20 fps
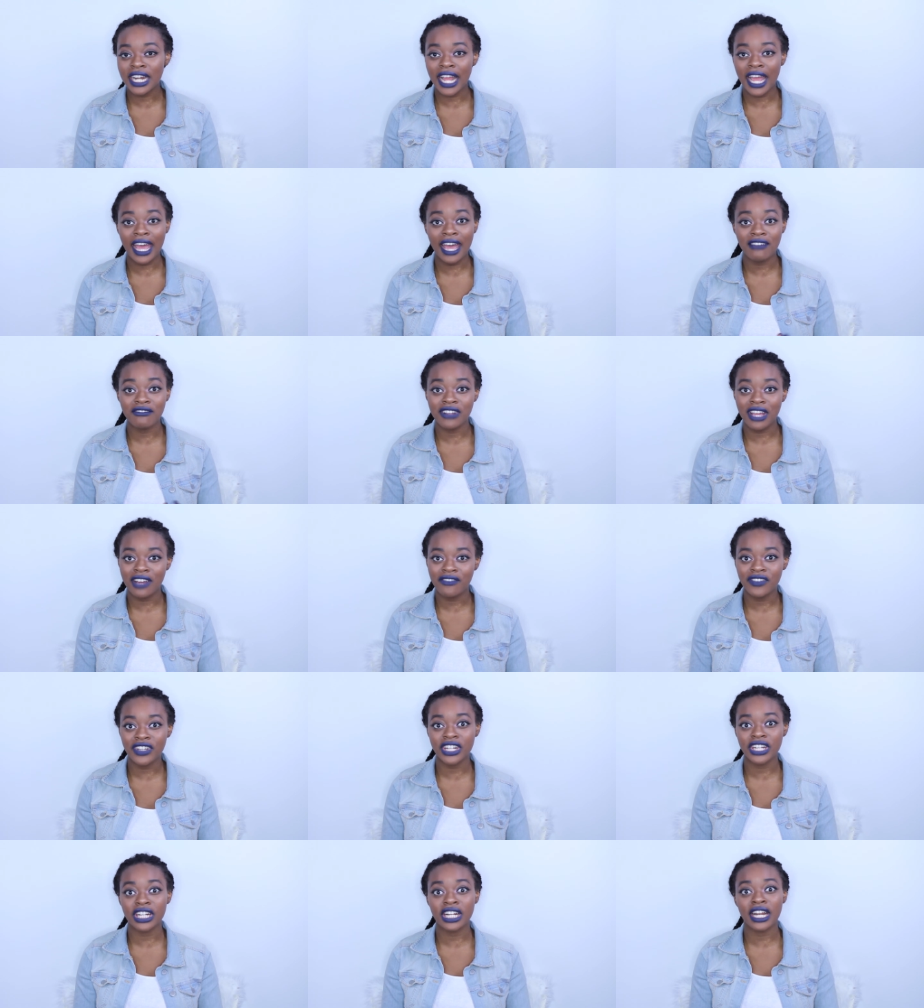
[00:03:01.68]
and I have not
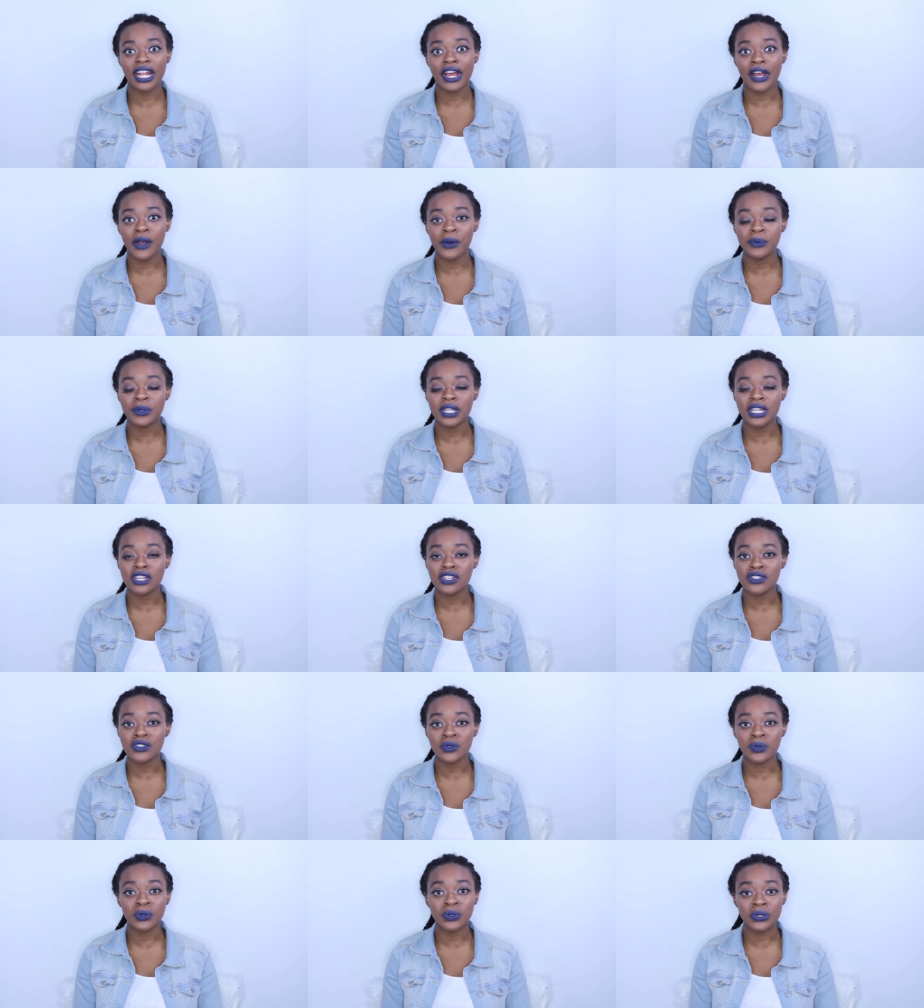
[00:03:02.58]
figured it out,
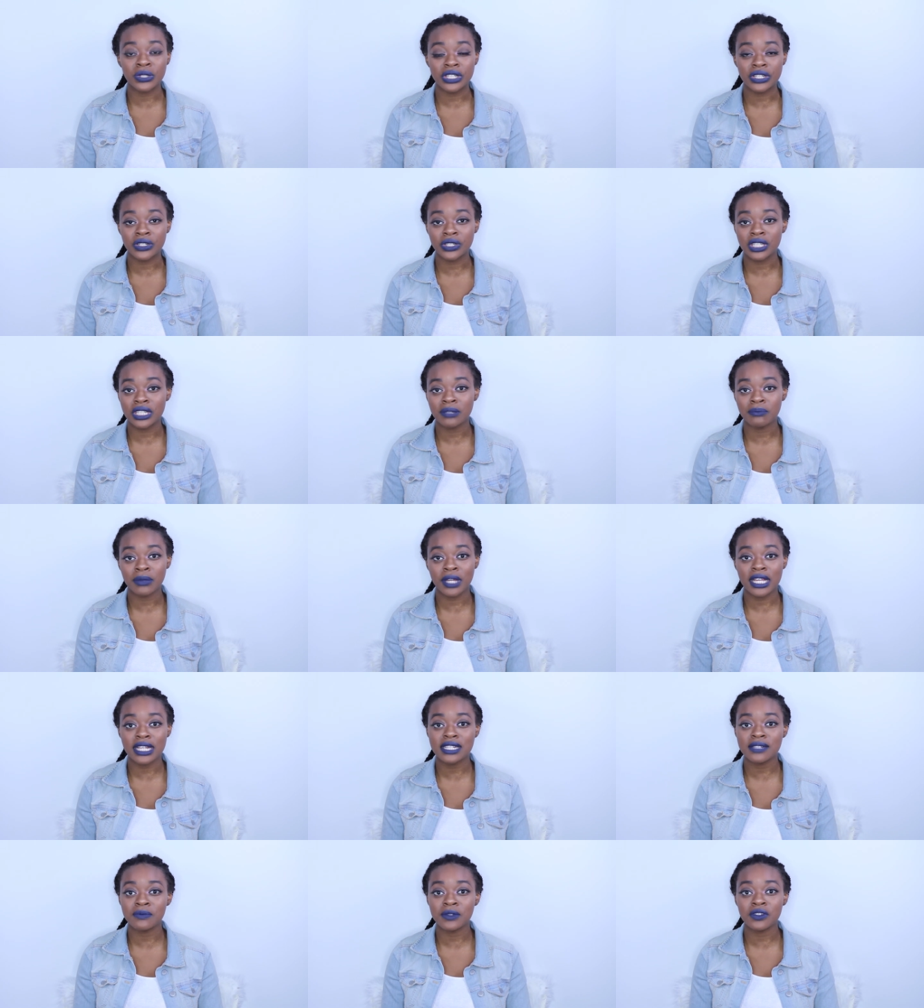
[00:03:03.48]
because school literally
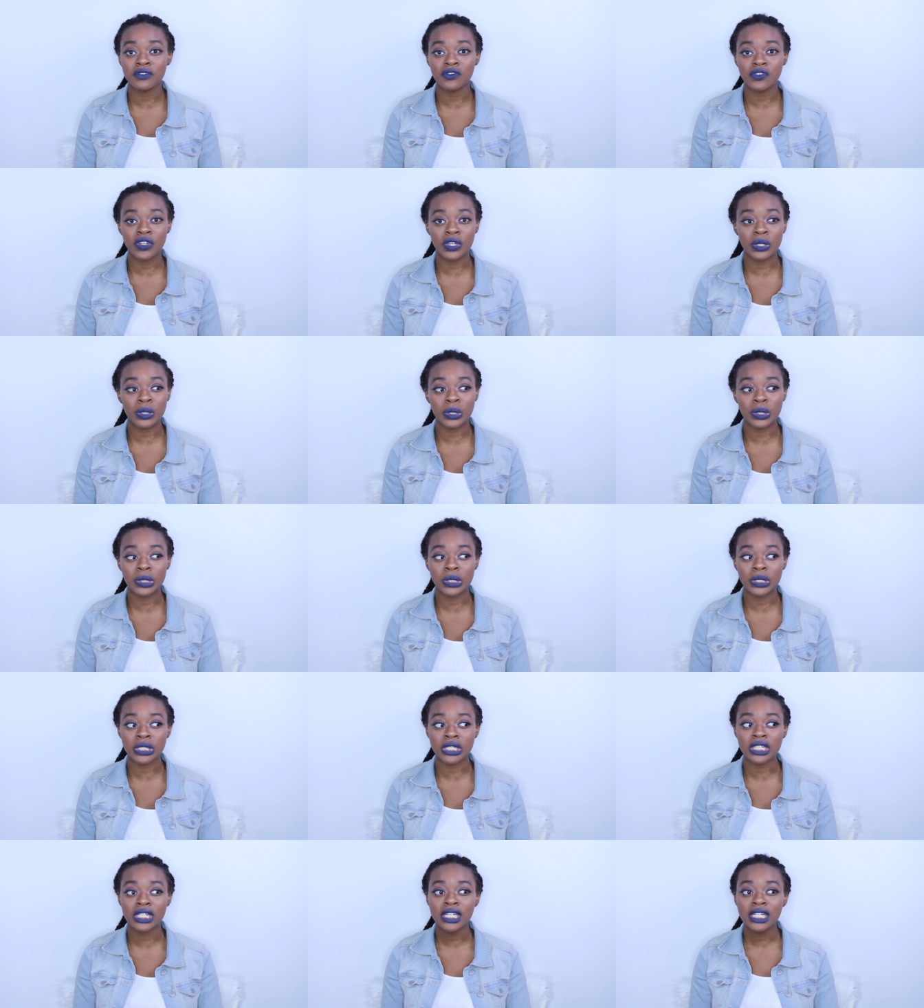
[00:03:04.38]
makes me
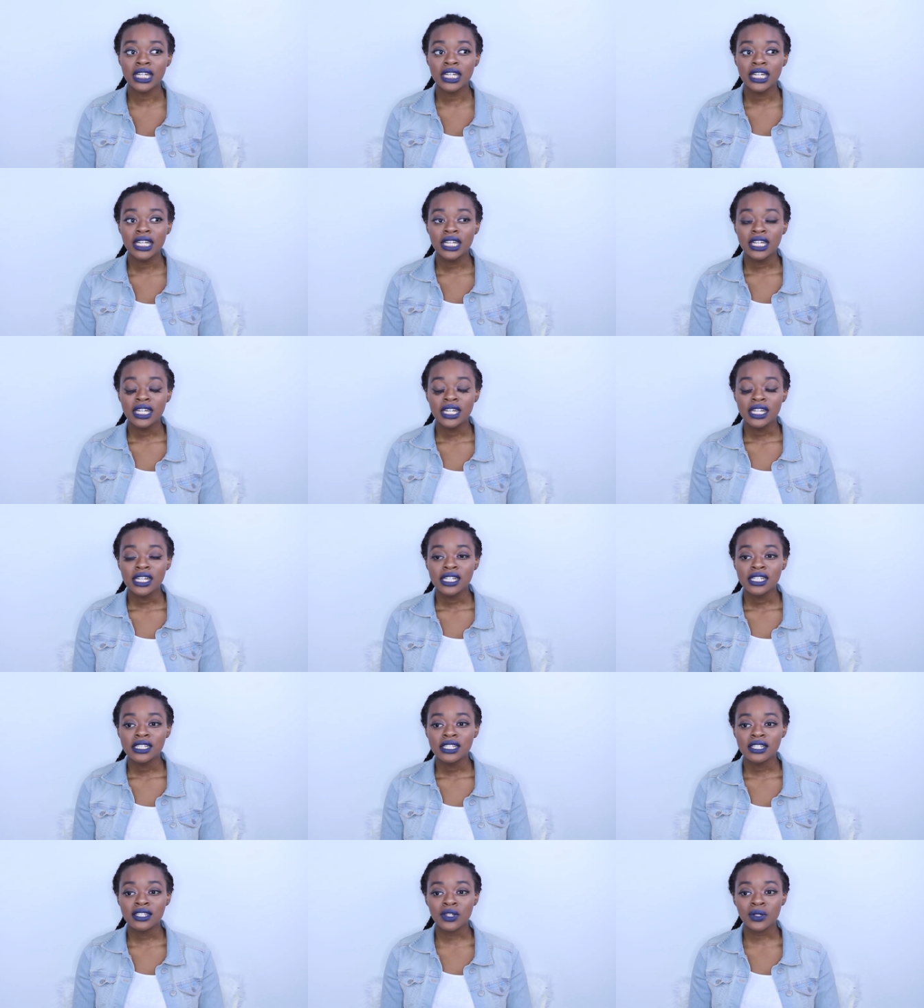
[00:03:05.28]
feel
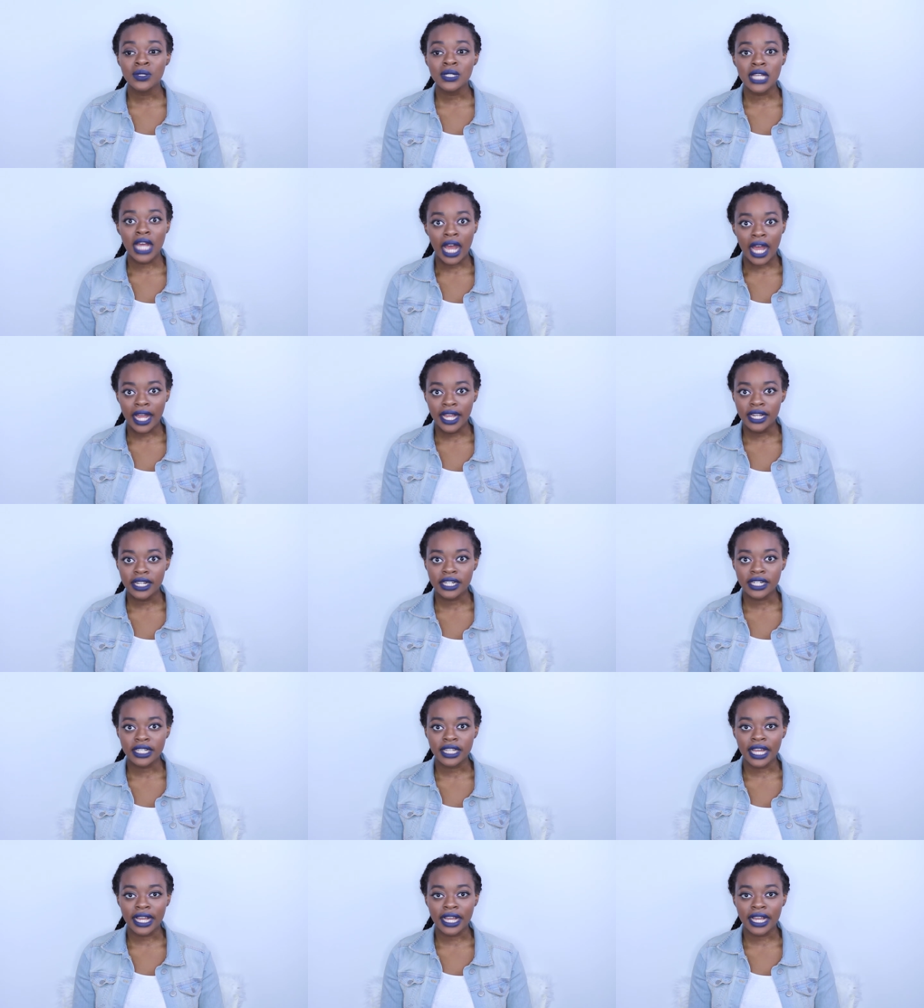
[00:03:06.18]
so tired.